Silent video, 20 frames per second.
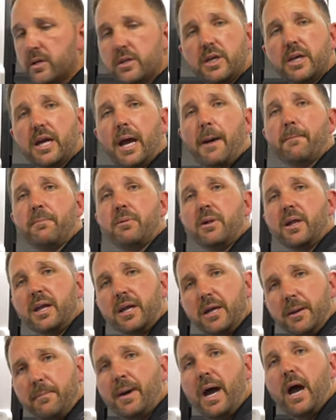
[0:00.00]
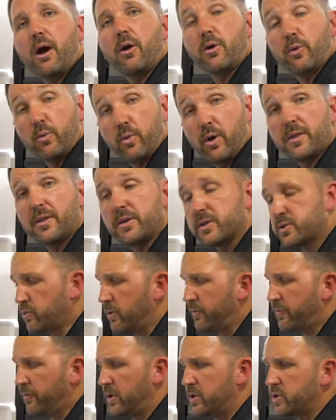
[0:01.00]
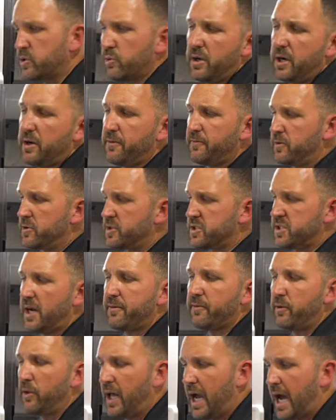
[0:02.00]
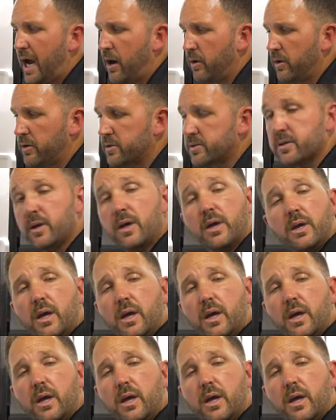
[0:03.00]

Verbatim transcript: You got plenty of power to run this refrigerator for several hours.